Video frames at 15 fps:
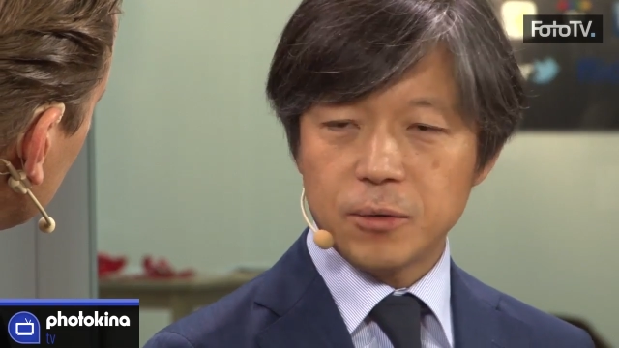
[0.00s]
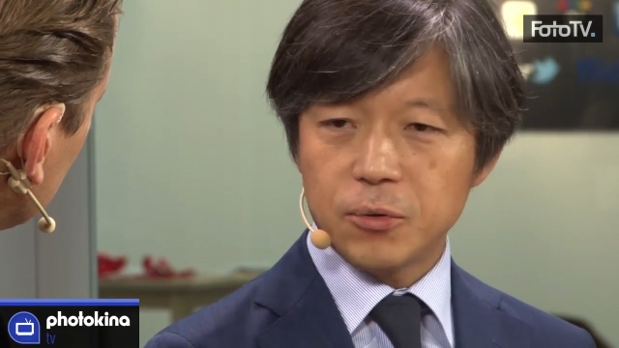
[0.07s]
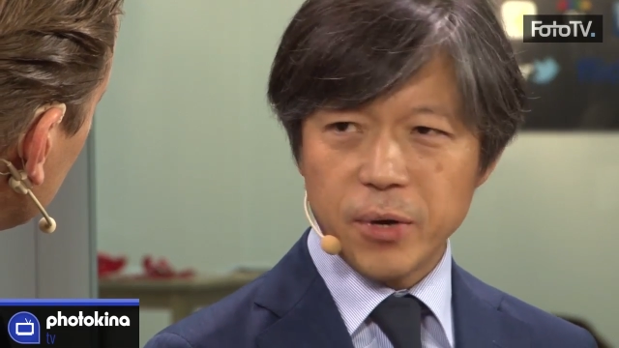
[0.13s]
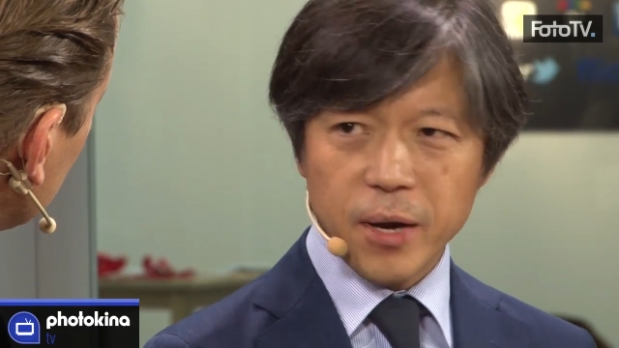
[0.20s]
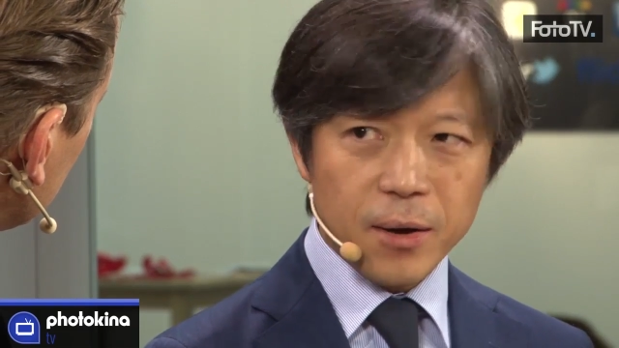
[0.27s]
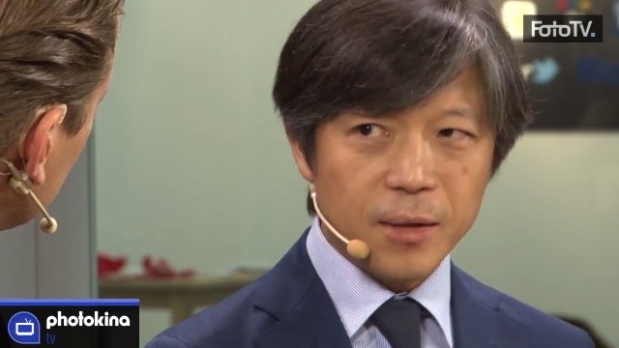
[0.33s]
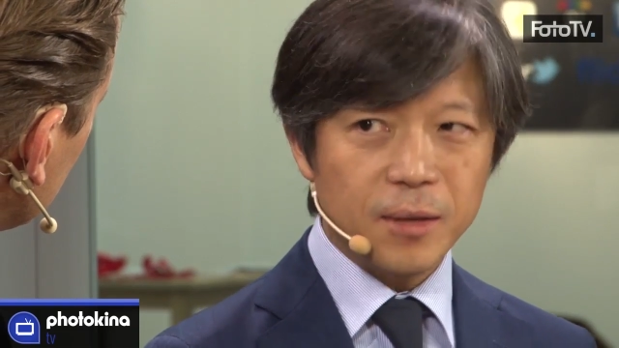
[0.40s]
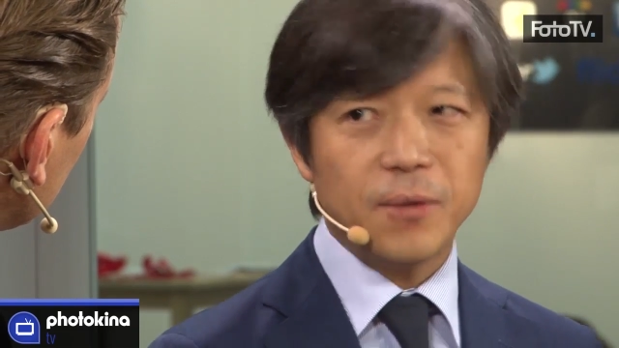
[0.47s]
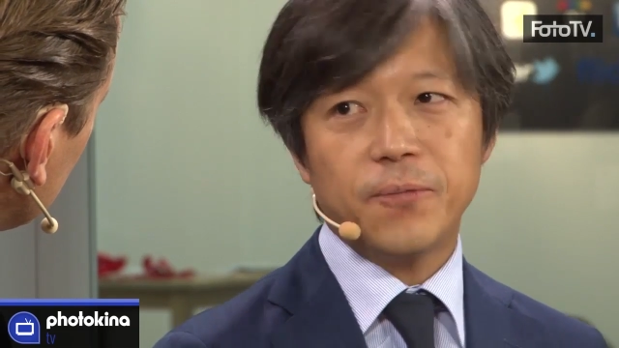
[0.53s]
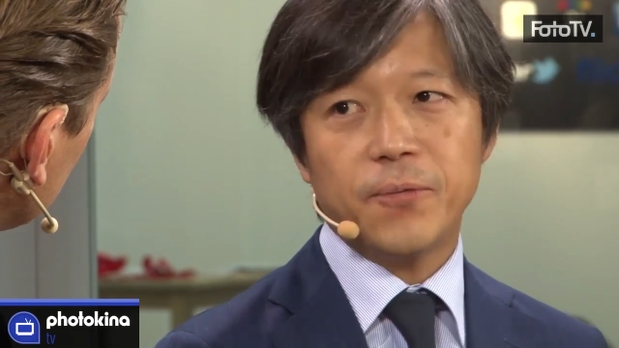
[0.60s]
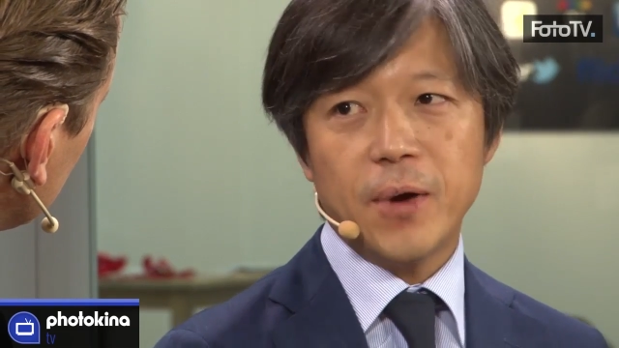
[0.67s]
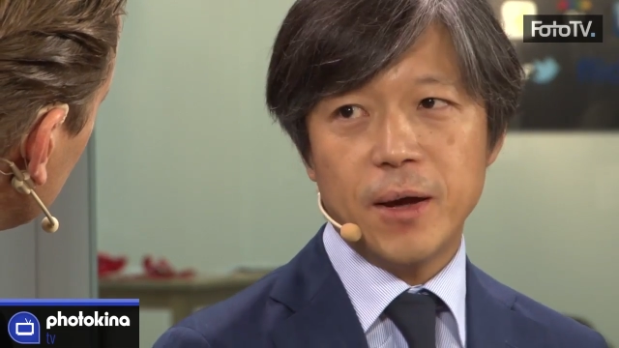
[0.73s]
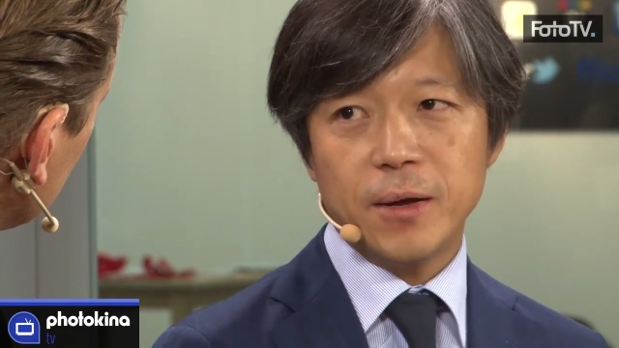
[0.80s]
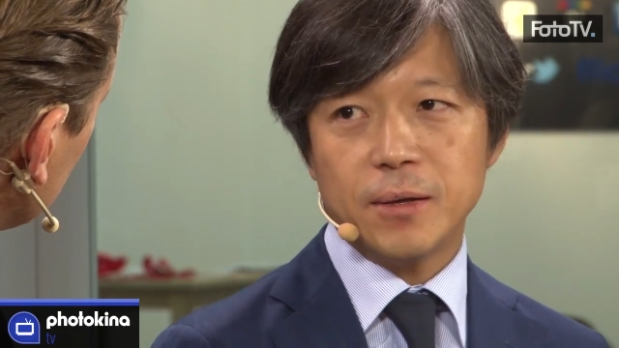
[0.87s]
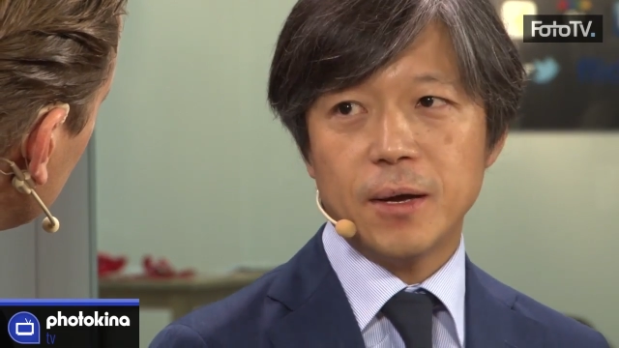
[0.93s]
clearly
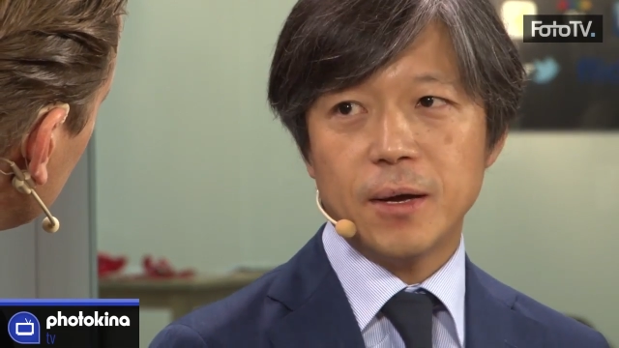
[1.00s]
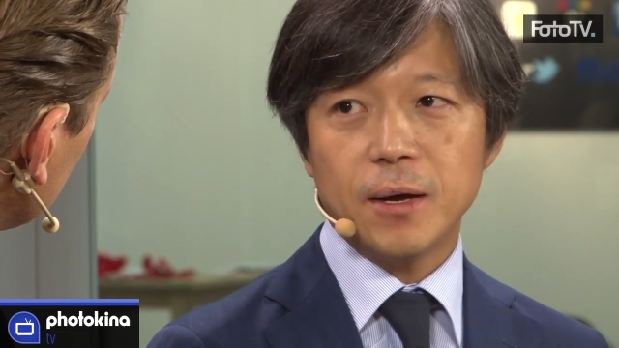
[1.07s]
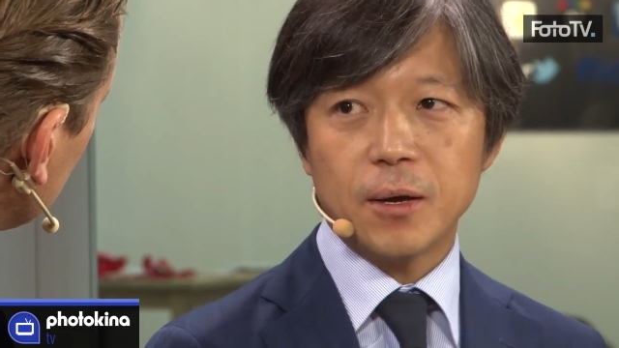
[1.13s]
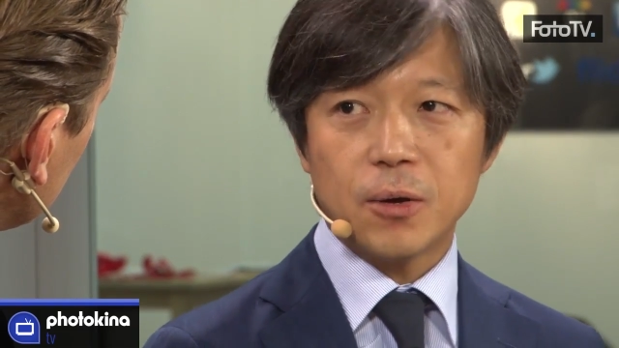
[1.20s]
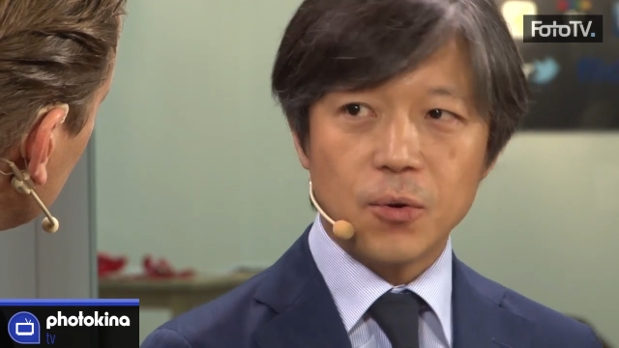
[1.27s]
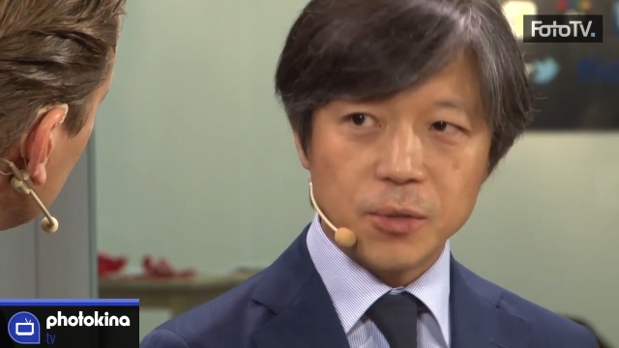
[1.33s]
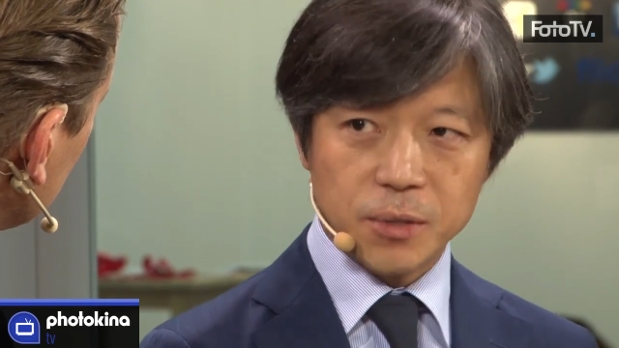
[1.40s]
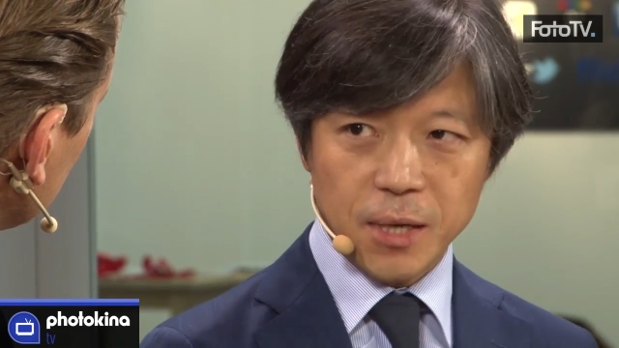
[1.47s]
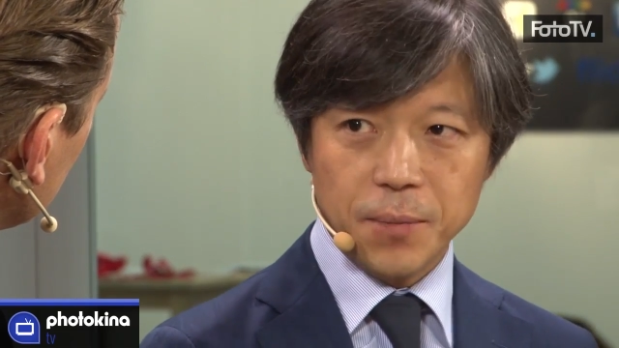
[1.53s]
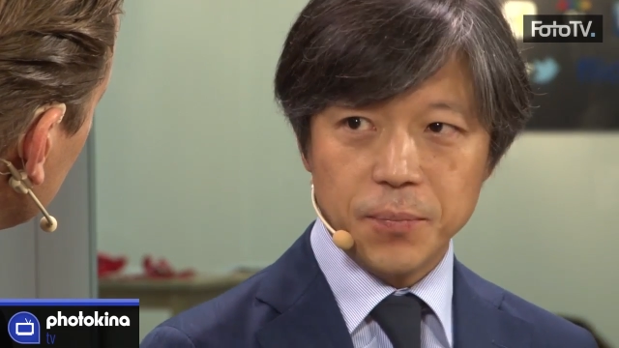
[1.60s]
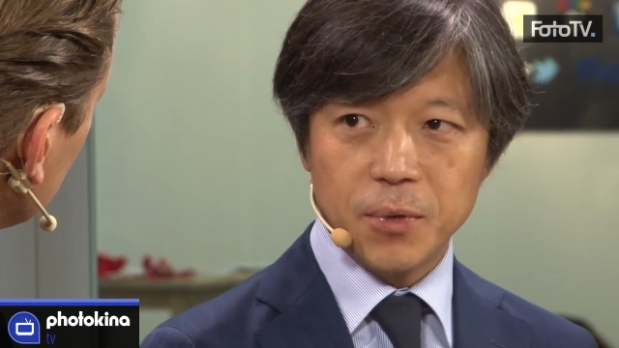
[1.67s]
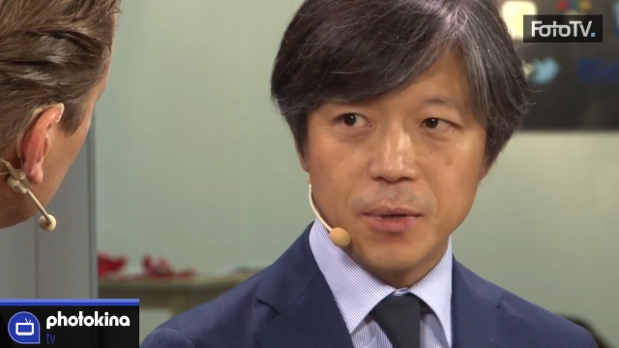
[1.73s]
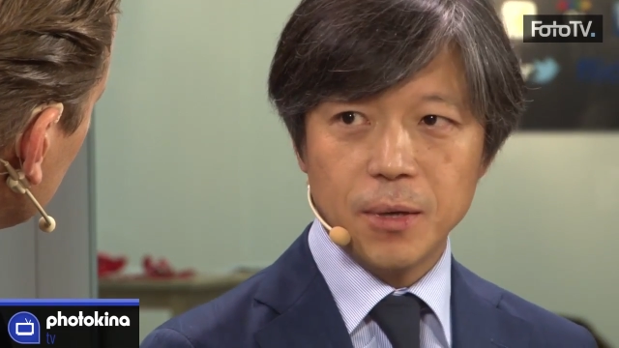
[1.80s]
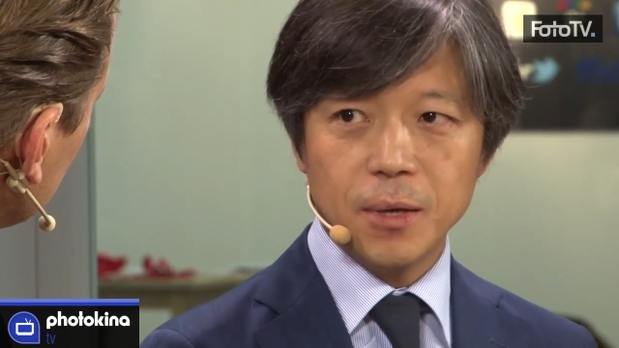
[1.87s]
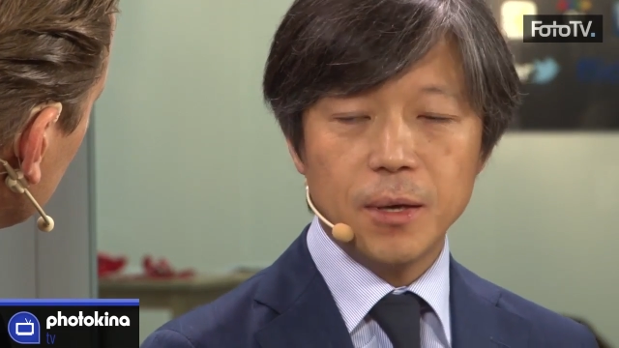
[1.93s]
defined
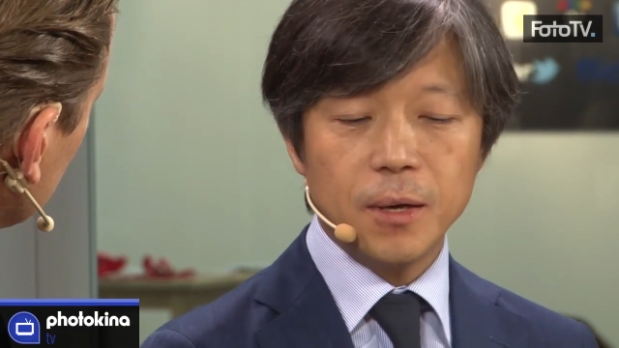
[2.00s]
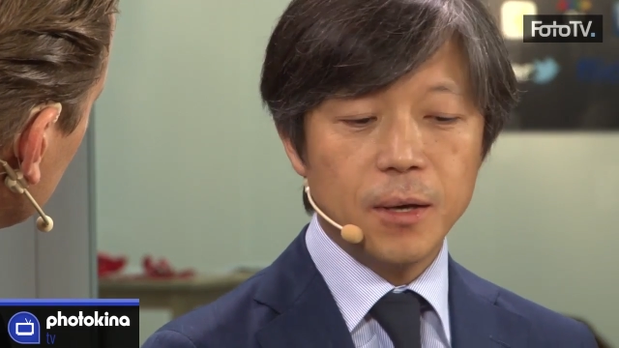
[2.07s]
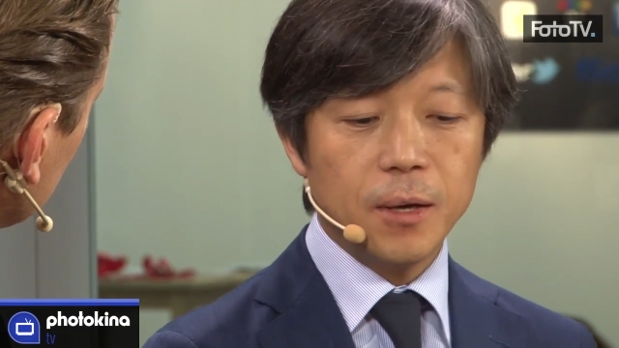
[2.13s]
concept,